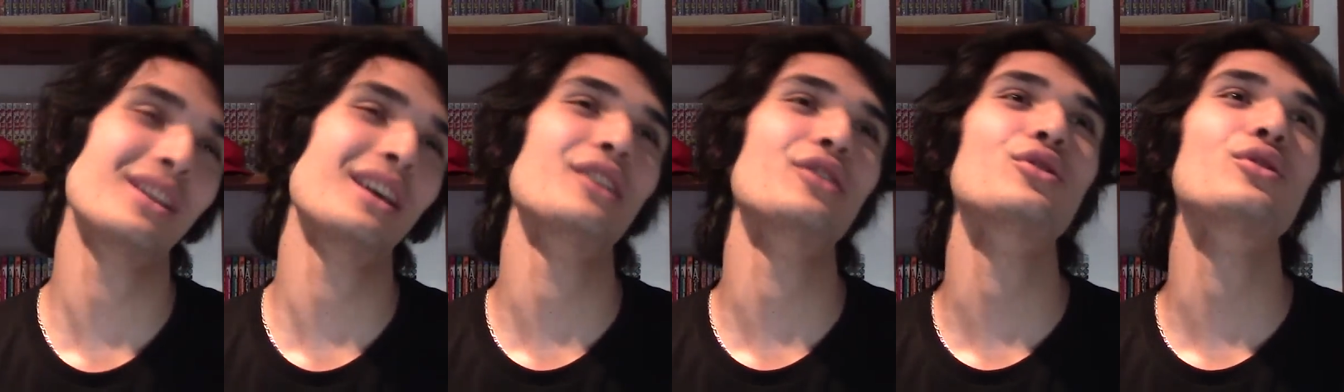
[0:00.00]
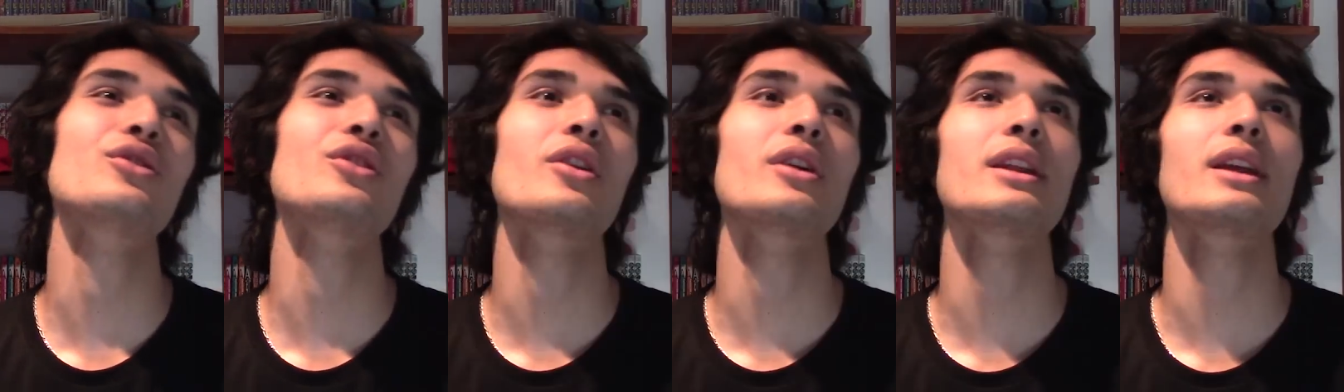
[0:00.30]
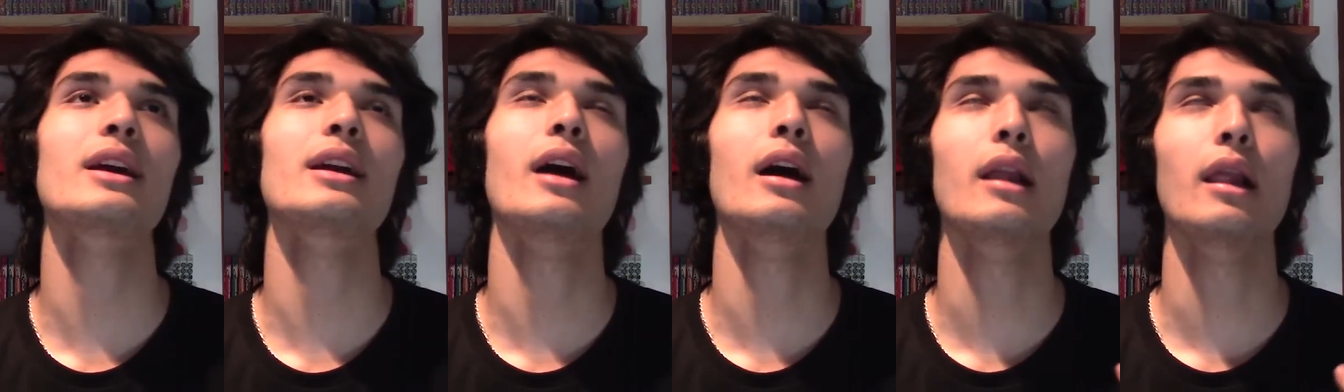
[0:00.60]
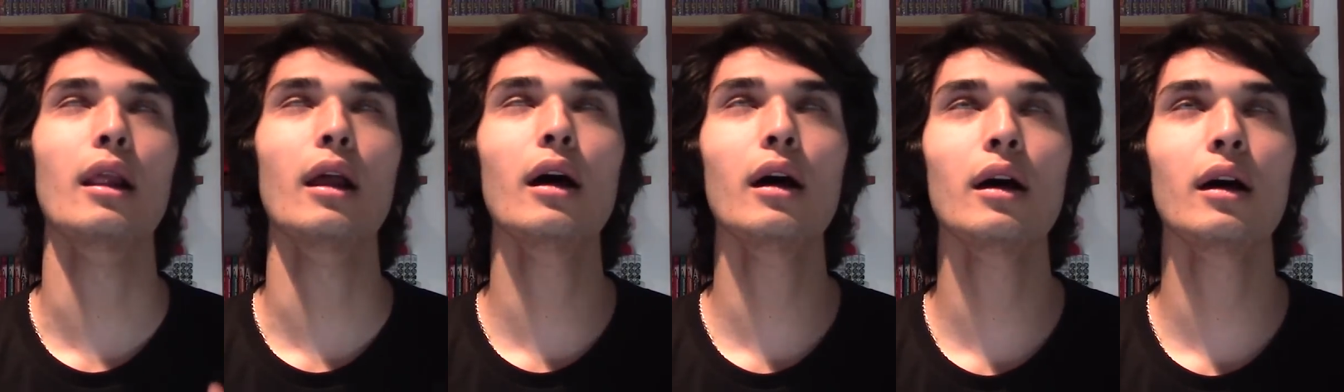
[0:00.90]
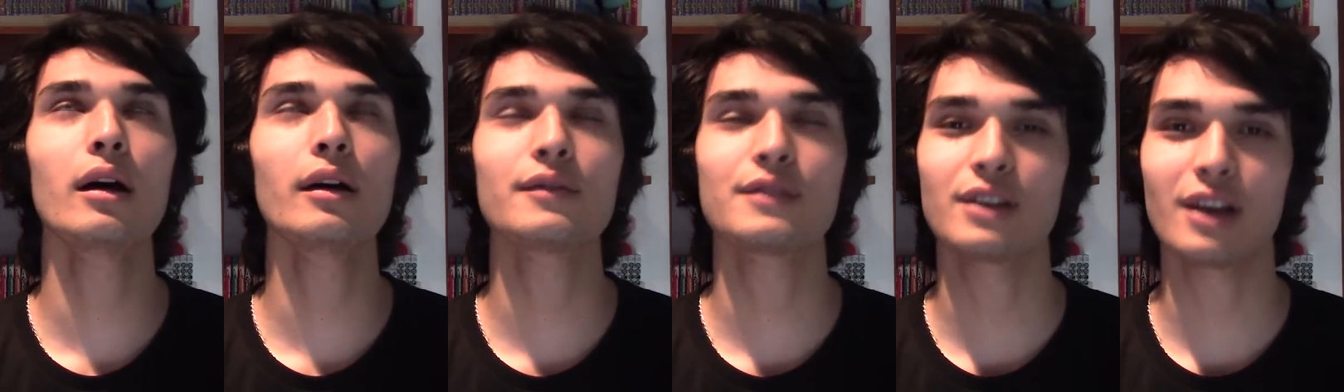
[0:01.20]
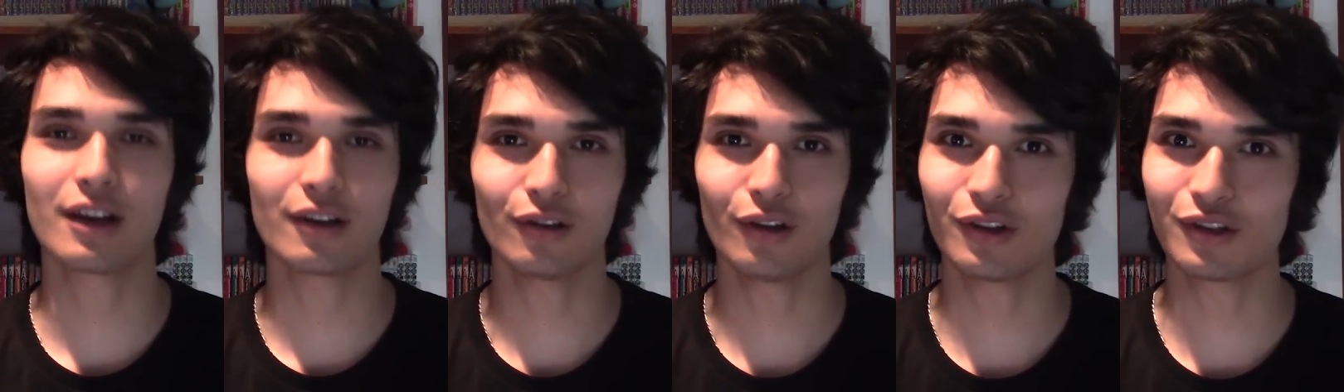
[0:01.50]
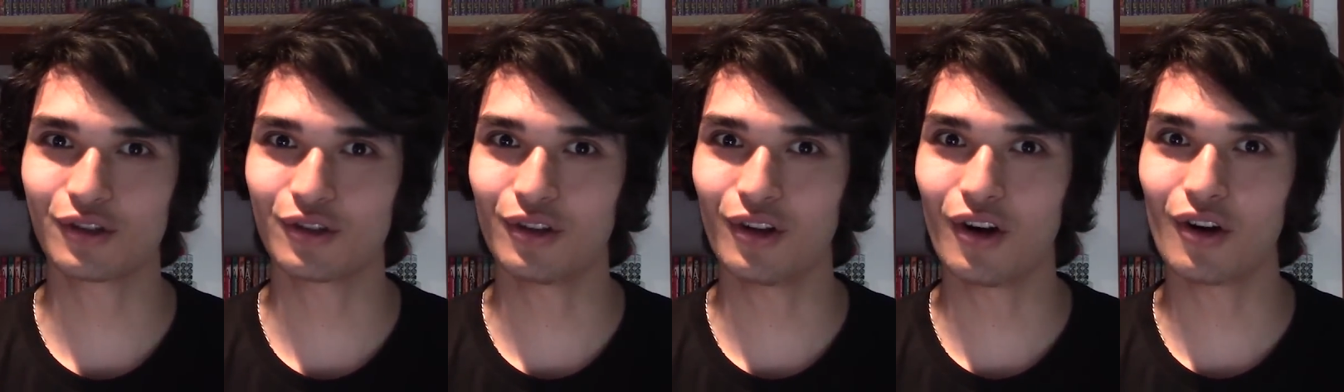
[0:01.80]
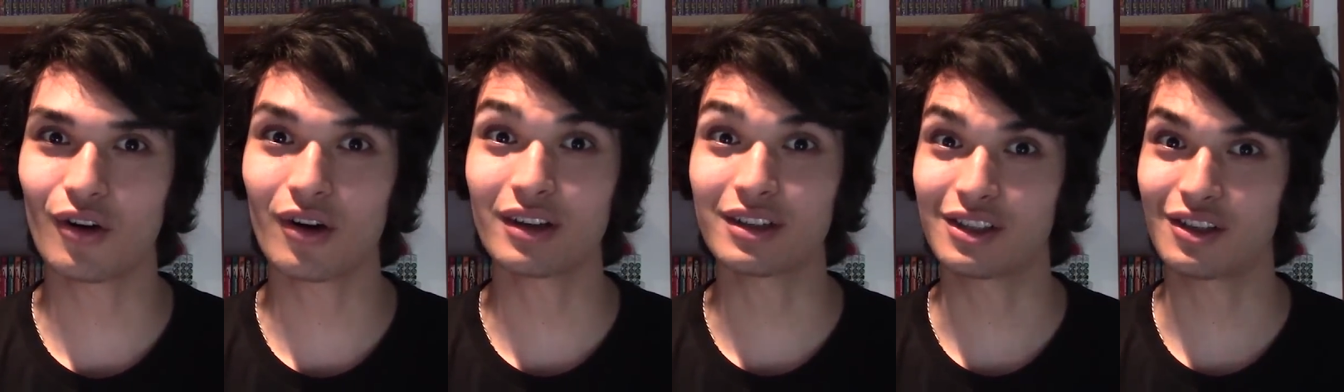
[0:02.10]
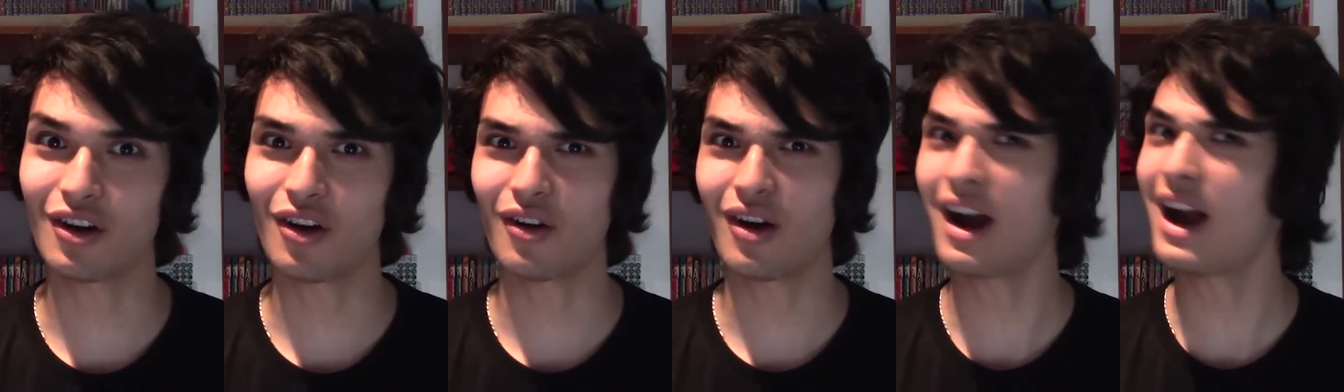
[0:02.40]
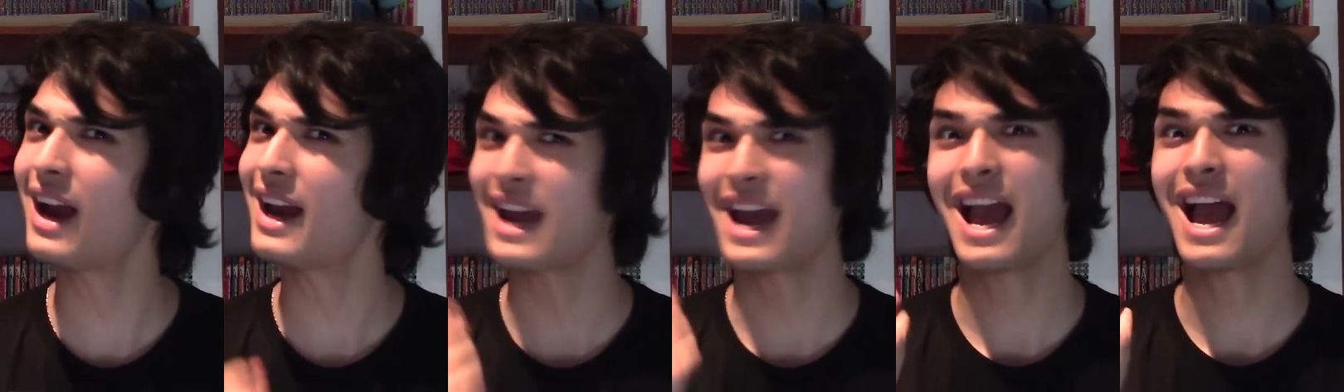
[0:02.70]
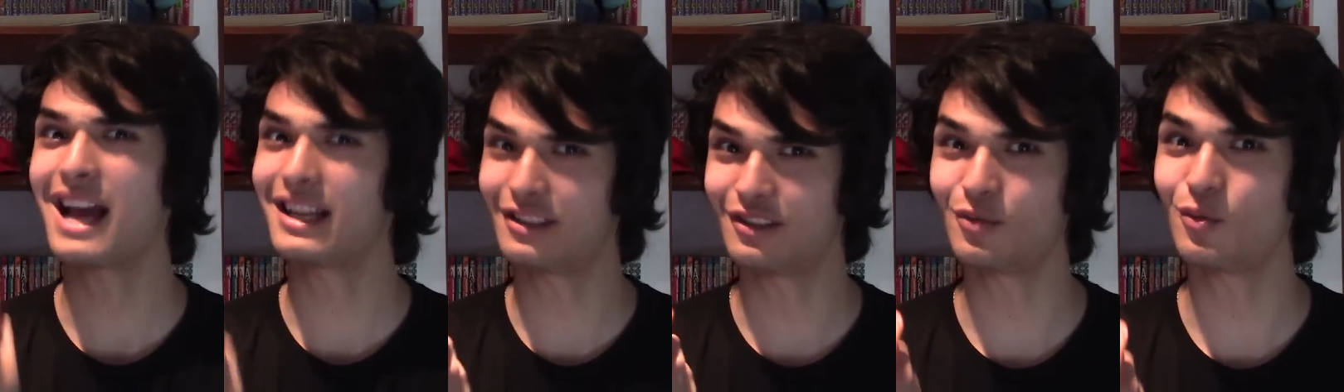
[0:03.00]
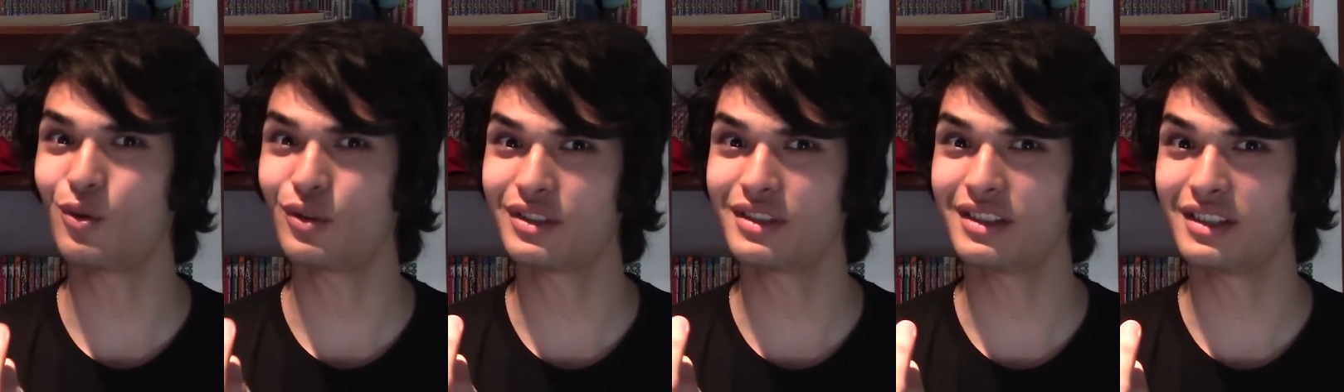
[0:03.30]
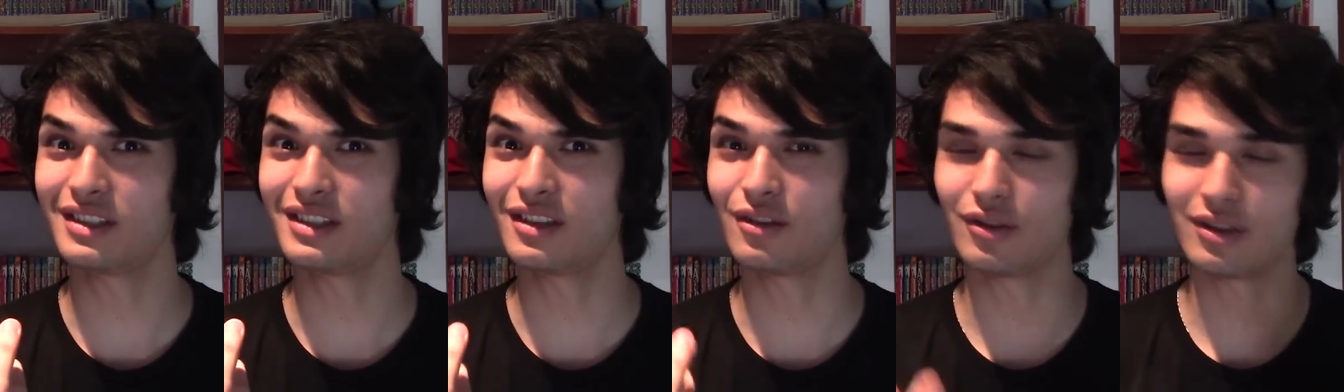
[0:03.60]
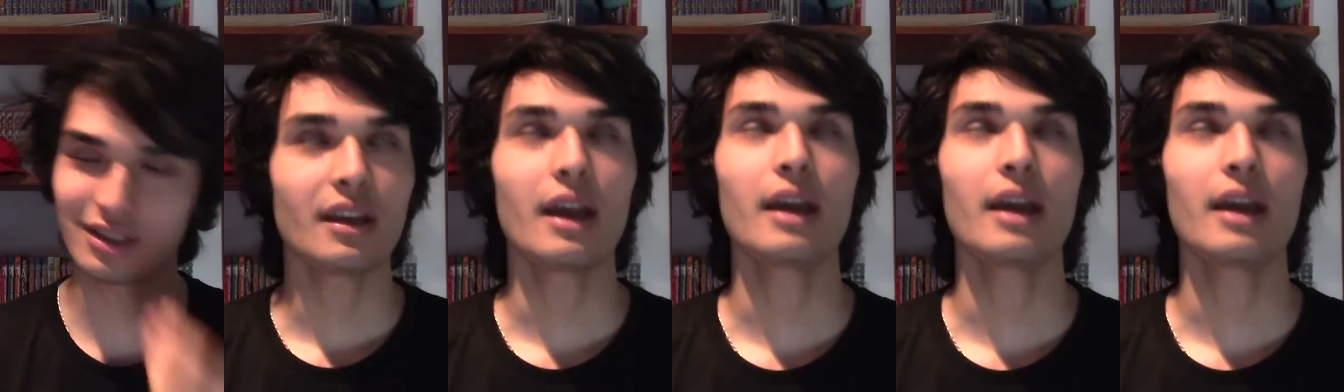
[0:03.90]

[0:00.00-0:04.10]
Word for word: then you'd know that I love psychological horror, so I had to watch this series.